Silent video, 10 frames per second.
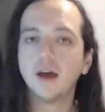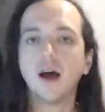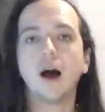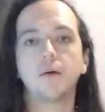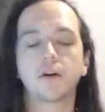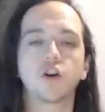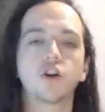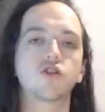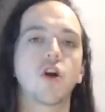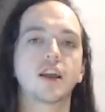I'm going to
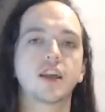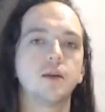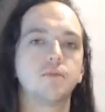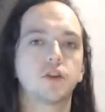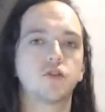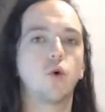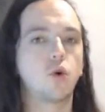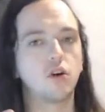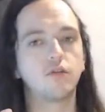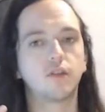try and keep the
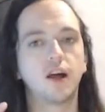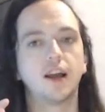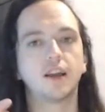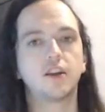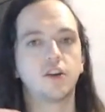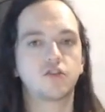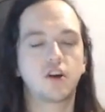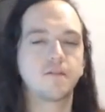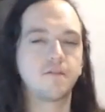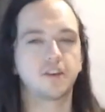talk of trying
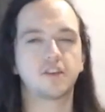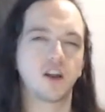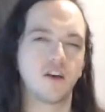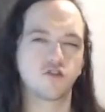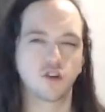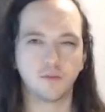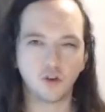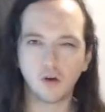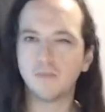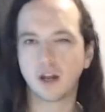to fix your live stream
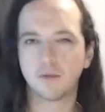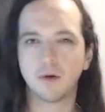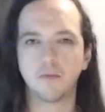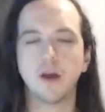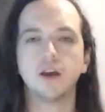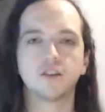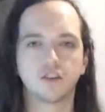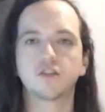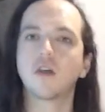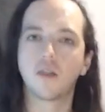to a minimum,
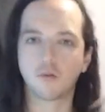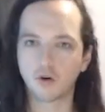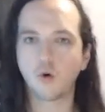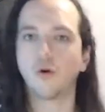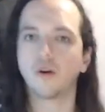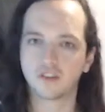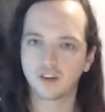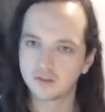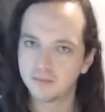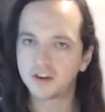just so that the recordings are
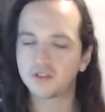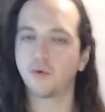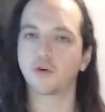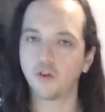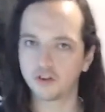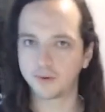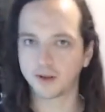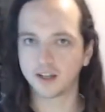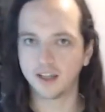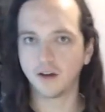just much more crisp and
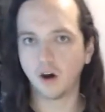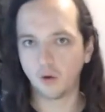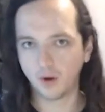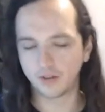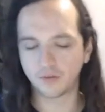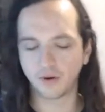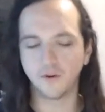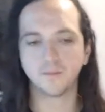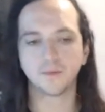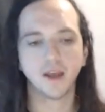clean the whole way through.
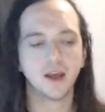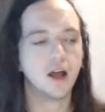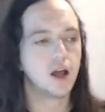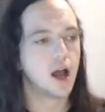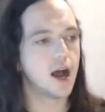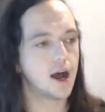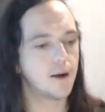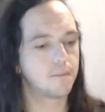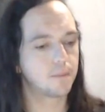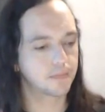
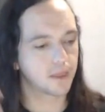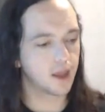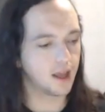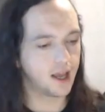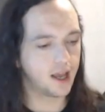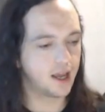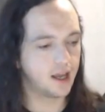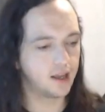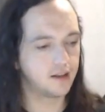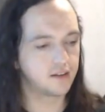
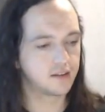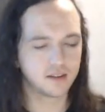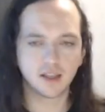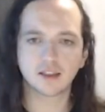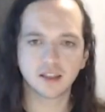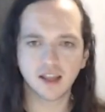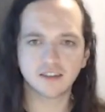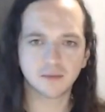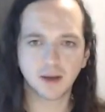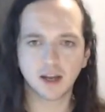And I think
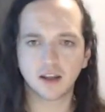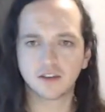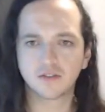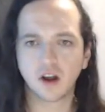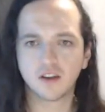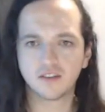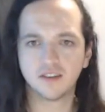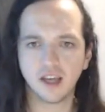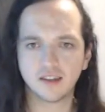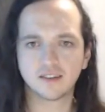that's about it as far as
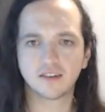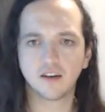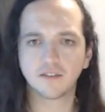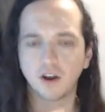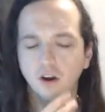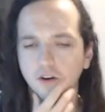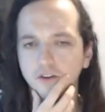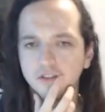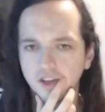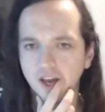that stuff
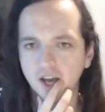goes.